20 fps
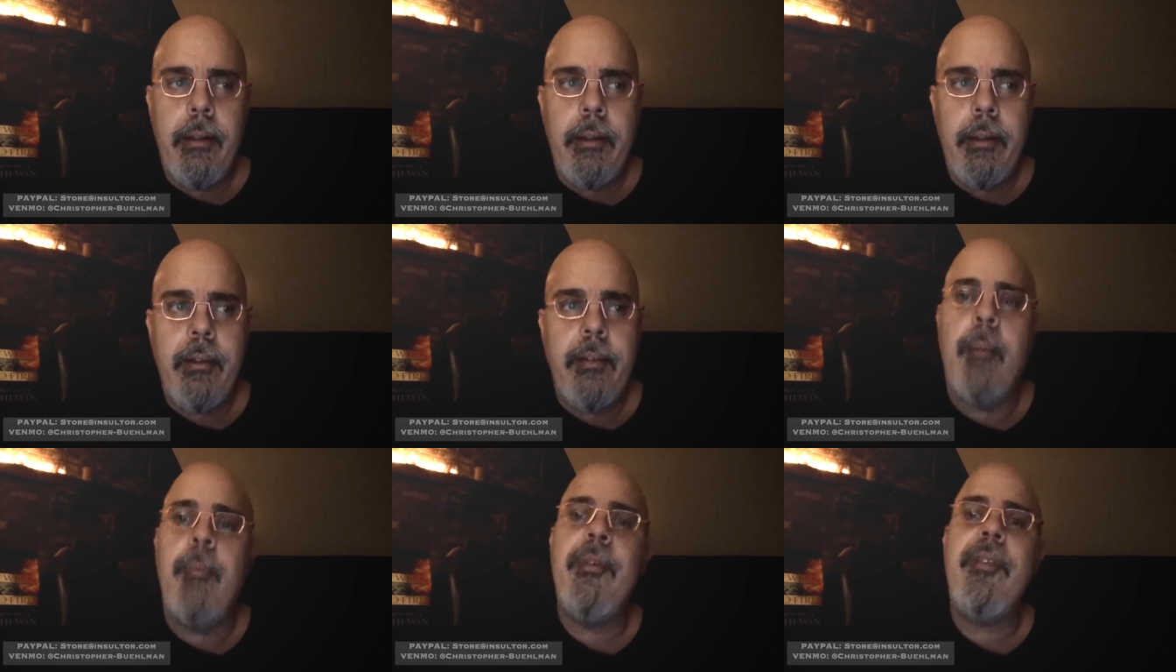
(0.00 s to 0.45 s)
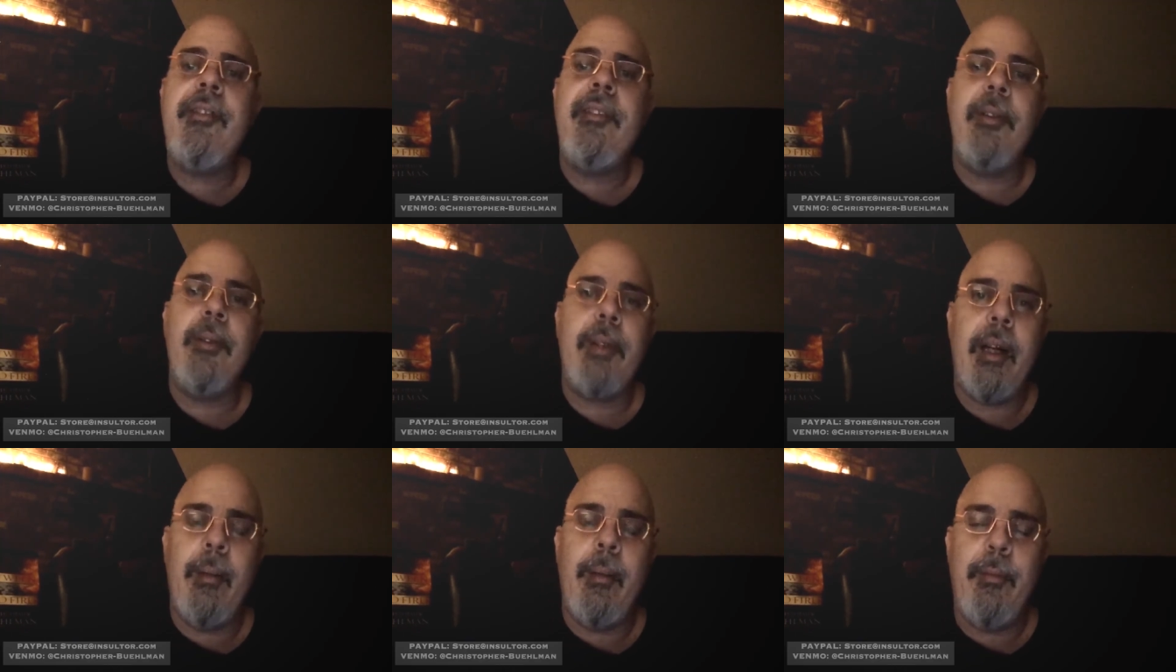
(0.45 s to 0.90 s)
Some
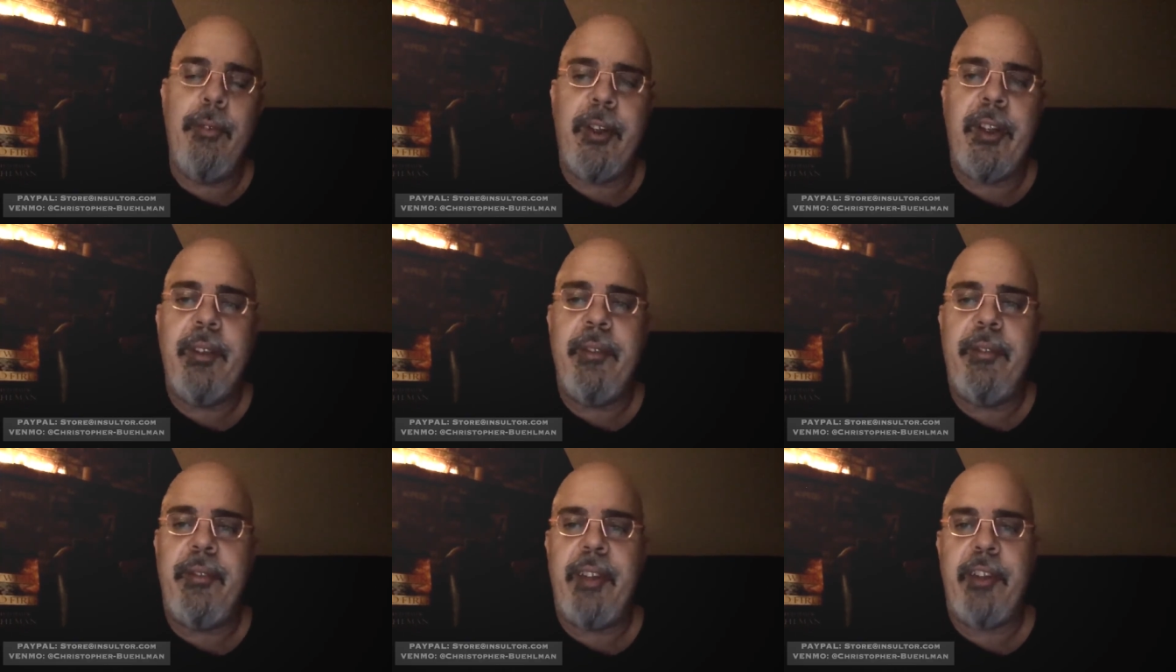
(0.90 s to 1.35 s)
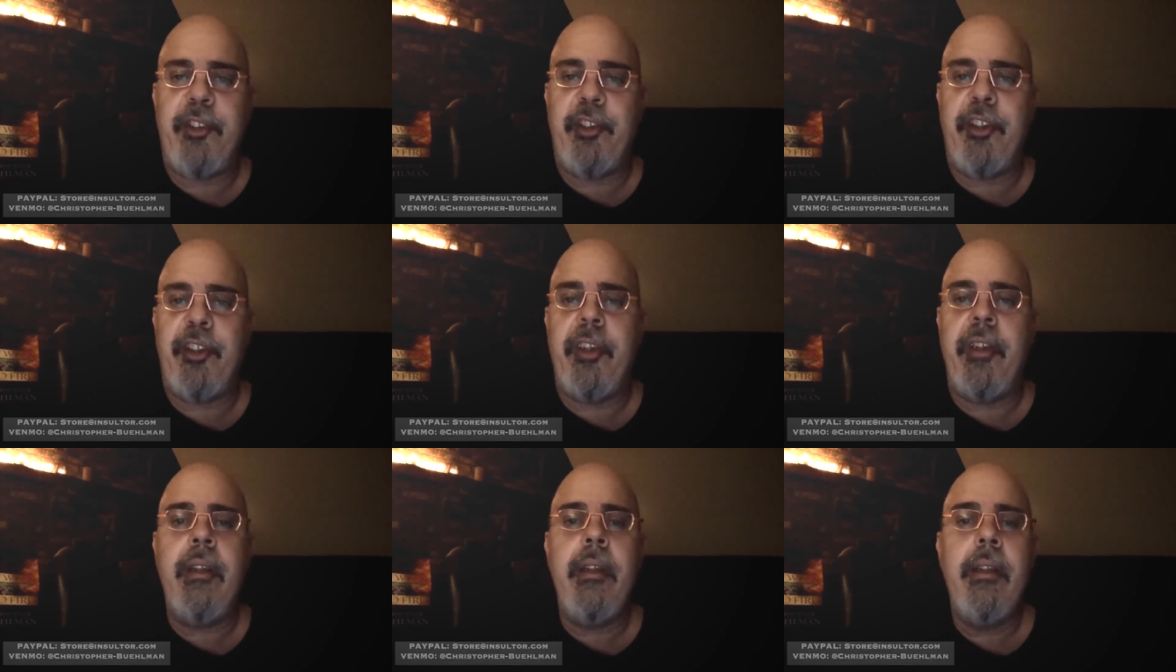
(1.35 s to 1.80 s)
still come for
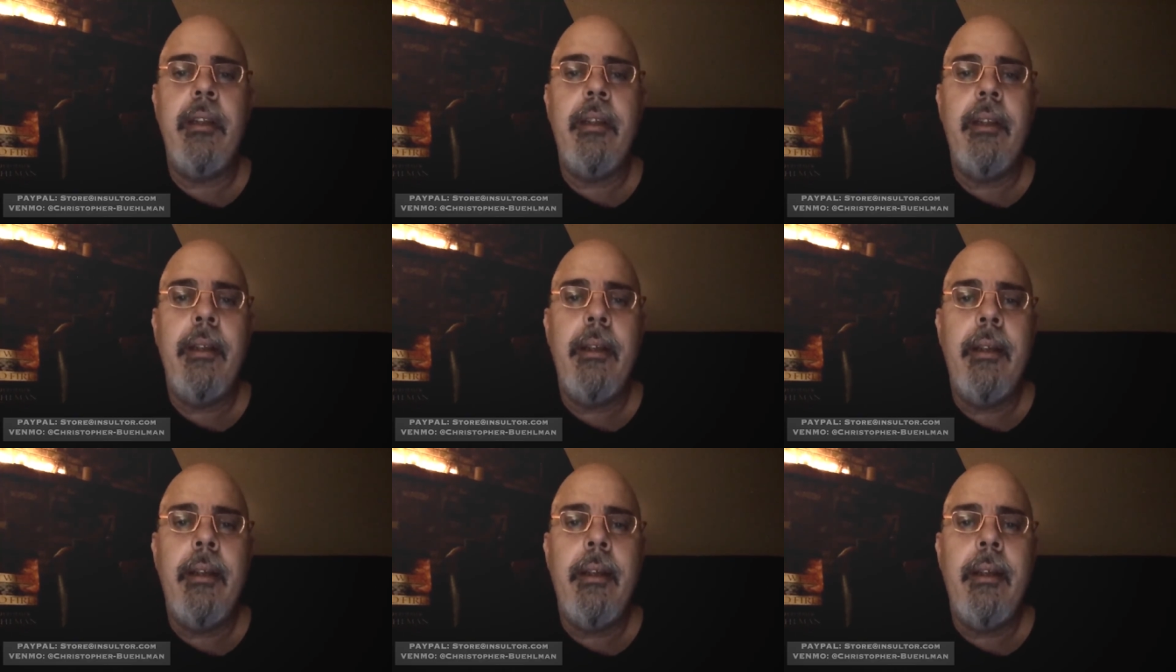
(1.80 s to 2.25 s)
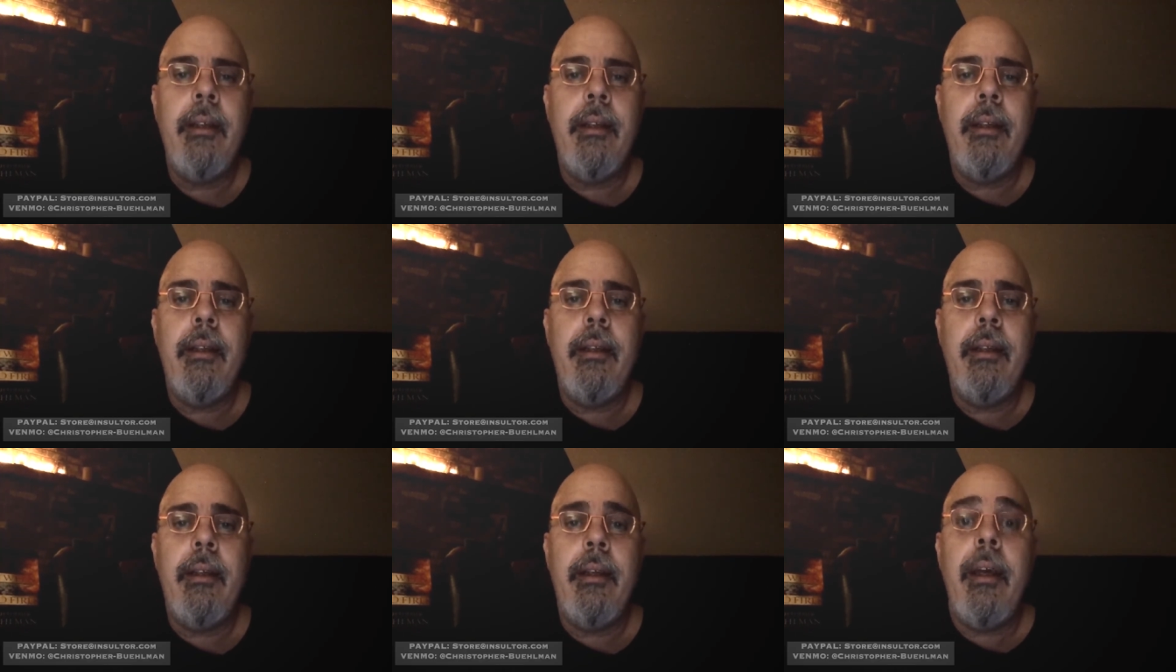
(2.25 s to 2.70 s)
confession.
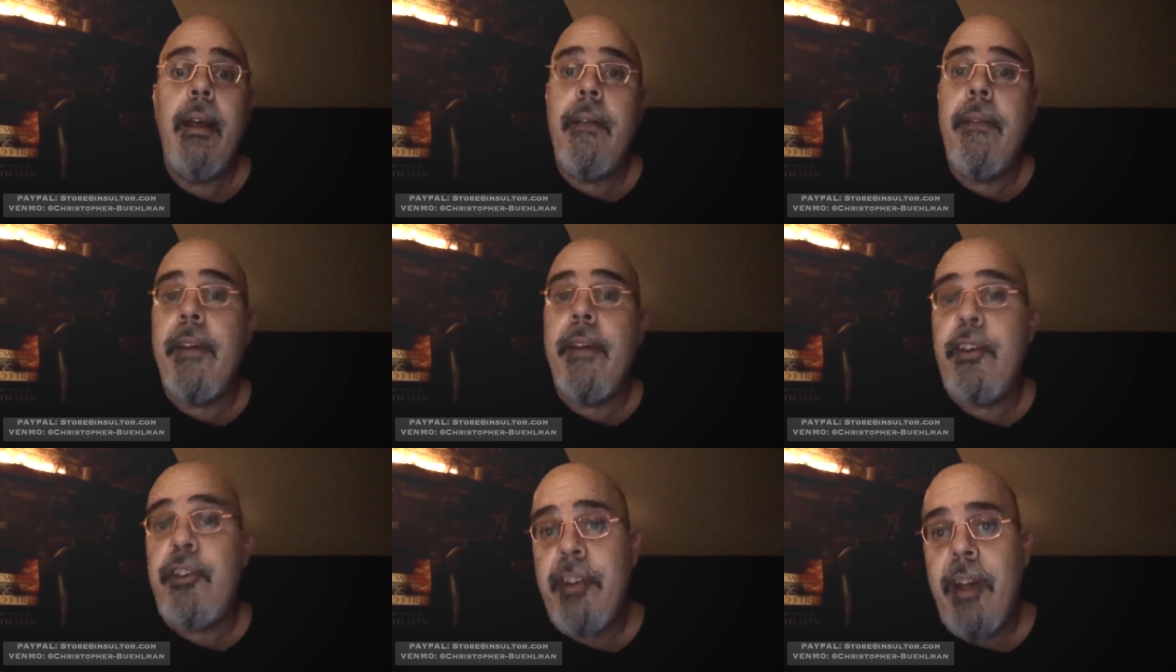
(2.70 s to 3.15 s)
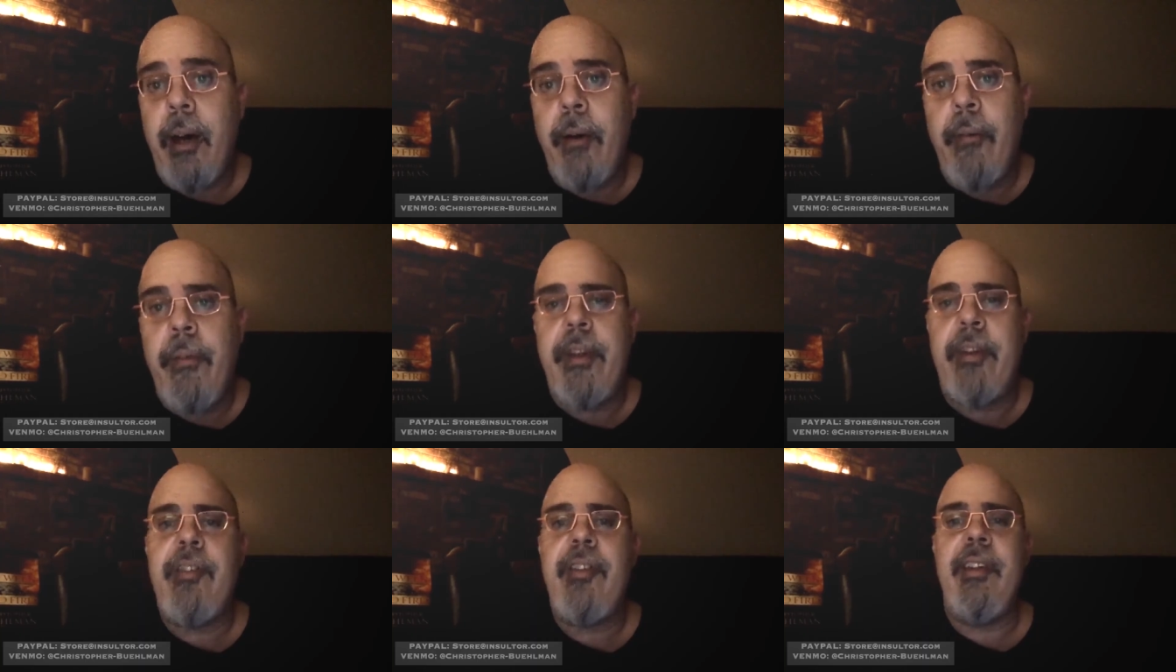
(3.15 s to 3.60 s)
They
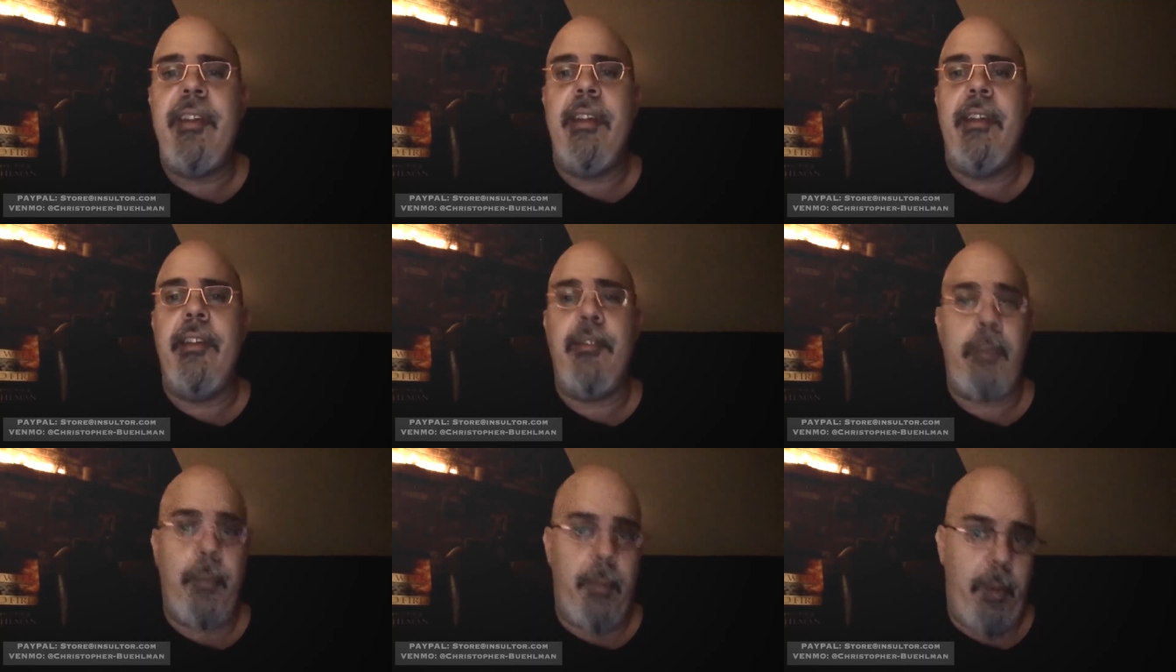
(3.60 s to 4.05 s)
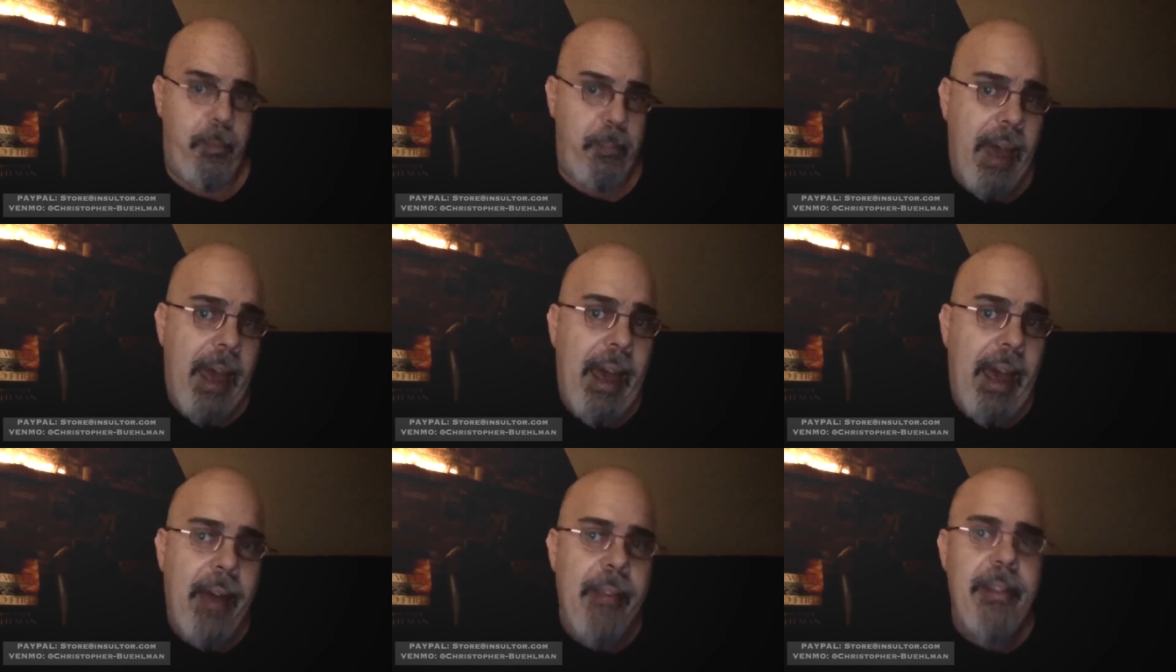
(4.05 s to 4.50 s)
shout their sins from the
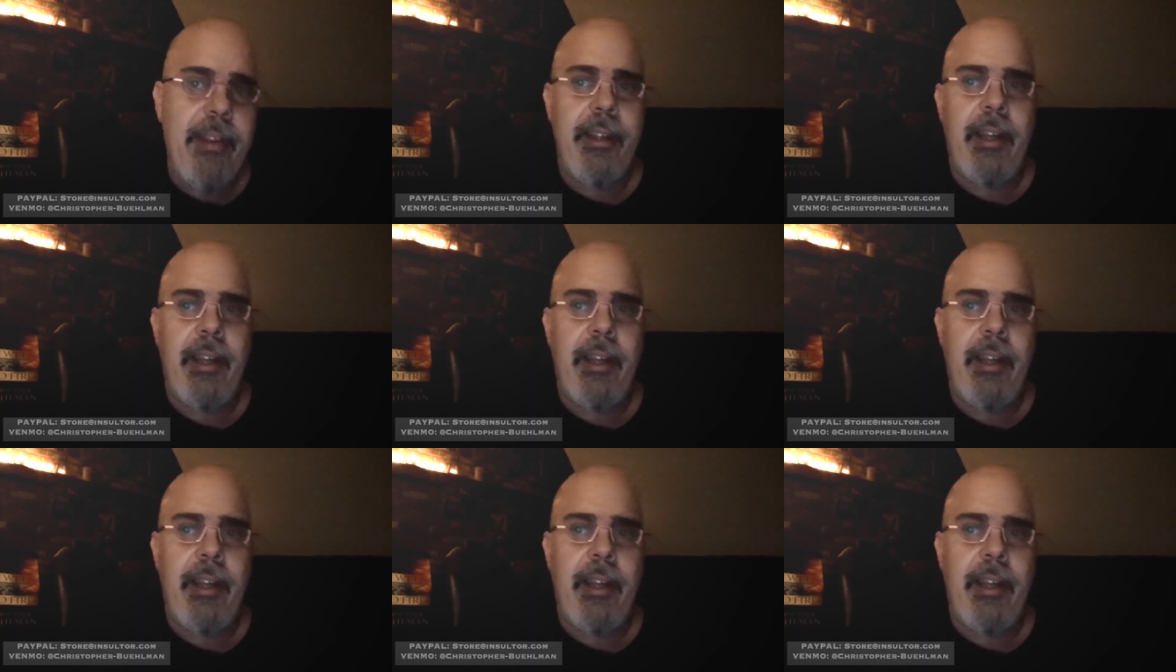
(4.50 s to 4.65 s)
path,